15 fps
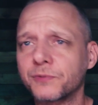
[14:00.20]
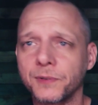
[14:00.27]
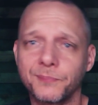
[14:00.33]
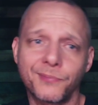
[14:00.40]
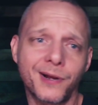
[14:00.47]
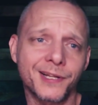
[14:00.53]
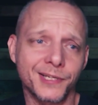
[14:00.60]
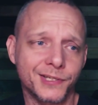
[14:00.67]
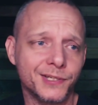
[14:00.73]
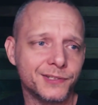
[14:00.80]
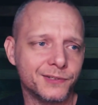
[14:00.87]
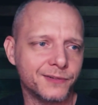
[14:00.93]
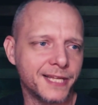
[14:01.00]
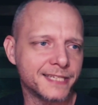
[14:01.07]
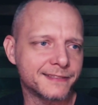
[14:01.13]
probably could
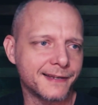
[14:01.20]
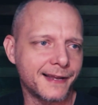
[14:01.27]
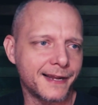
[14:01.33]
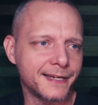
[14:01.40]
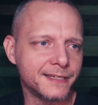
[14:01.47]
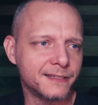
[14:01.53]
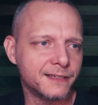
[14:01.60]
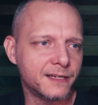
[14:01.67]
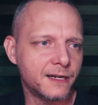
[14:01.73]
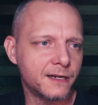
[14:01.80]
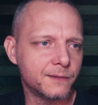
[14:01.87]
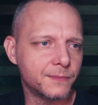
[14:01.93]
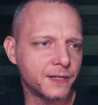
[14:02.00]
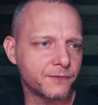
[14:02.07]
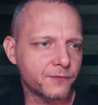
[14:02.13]
do that tonight
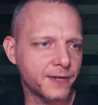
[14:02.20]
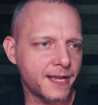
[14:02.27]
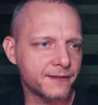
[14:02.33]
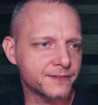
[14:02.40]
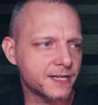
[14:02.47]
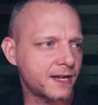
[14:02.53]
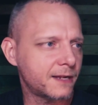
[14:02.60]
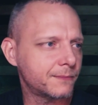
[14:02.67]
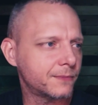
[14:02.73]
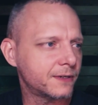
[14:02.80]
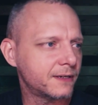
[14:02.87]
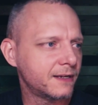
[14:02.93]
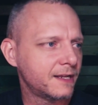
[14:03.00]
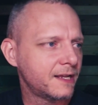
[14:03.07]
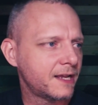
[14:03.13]
if we have time, but
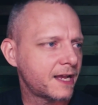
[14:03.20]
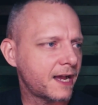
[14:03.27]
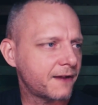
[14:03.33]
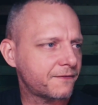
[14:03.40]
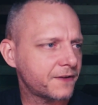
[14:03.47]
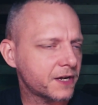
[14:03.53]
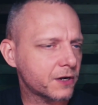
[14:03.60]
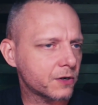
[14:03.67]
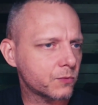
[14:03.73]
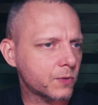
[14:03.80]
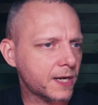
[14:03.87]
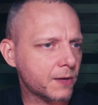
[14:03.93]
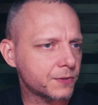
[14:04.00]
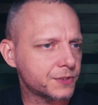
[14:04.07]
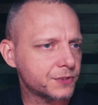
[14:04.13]
I figured what
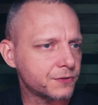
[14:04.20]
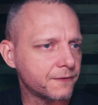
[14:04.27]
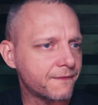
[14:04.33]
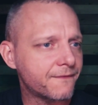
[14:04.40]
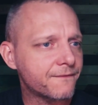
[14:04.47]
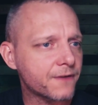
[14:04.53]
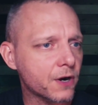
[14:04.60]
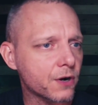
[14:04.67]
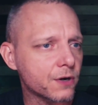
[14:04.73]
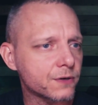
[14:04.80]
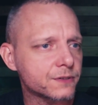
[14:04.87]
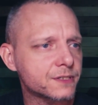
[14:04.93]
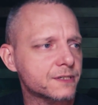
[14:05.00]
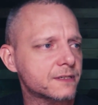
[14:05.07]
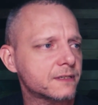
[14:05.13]
I would do
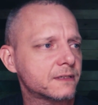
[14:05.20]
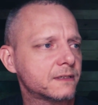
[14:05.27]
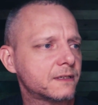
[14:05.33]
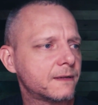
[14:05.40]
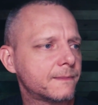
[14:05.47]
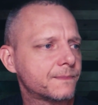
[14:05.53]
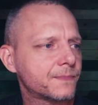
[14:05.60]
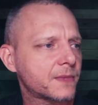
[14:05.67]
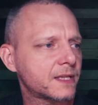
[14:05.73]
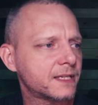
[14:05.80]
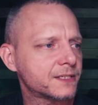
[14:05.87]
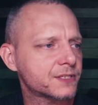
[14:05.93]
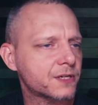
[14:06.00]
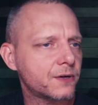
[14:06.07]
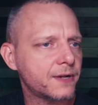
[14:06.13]
first.
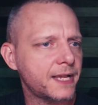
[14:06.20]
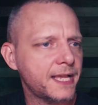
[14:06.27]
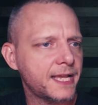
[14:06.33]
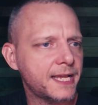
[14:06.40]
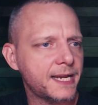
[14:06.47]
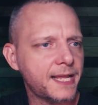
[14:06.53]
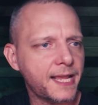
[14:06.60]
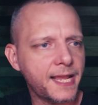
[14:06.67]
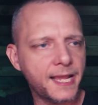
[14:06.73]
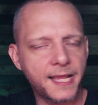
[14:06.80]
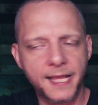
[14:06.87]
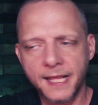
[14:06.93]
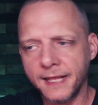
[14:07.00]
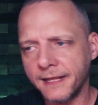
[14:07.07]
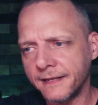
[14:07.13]
Let's go ahead
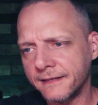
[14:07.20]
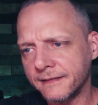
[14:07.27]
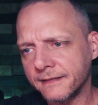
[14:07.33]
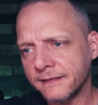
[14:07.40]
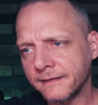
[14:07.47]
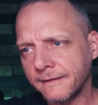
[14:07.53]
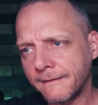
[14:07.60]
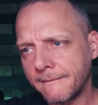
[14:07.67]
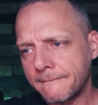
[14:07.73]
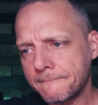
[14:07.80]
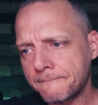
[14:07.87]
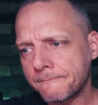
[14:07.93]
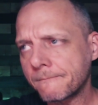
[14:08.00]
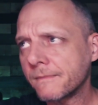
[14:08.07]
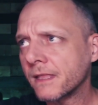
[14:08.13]
and
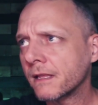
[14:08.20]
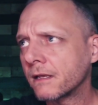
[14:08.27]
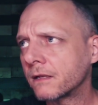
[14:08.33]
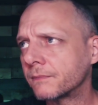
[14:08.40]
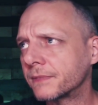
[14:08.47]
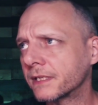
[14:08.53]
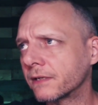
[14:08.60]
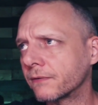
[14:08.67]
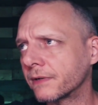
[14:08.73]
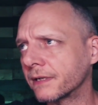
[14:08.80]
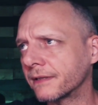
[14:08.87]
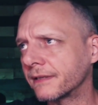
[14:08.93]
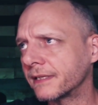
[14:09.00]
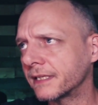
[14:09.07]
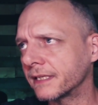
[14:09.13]
get rid
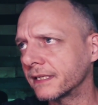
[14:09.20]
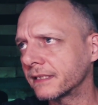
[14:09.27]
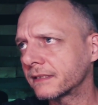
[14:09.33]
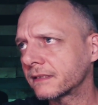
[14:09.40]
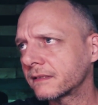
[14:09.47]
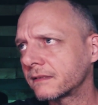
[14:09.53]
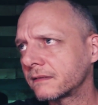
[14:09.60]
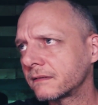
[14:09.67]
of this.